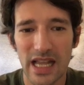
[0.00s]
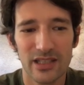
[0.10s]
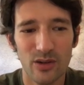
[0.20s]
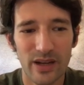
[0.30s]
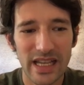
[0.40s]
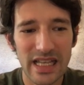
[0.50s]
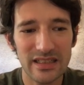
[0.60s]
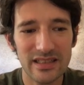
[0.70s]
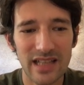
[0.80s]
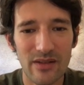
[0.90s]
So he
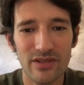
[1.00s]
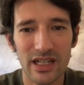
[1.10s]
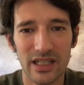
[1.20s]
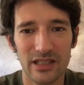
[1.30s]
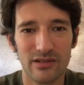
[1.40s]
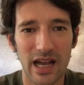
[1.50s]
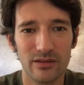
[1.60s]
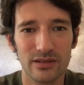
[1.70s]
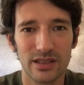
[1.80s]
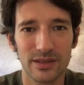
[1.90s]
is somewhere
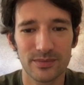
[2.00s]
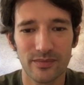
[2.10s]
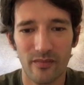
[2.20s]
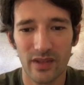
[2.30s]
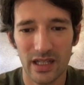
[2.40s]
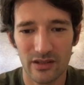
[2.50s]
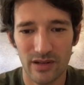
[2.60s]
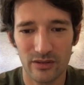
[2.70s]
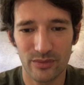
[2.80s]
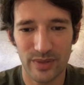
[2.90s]
around
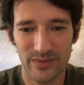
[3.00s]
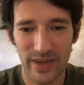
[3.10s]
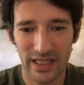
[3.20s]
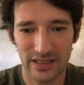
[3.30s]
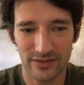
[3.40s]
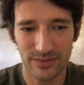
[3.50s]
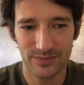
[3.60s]
perspective.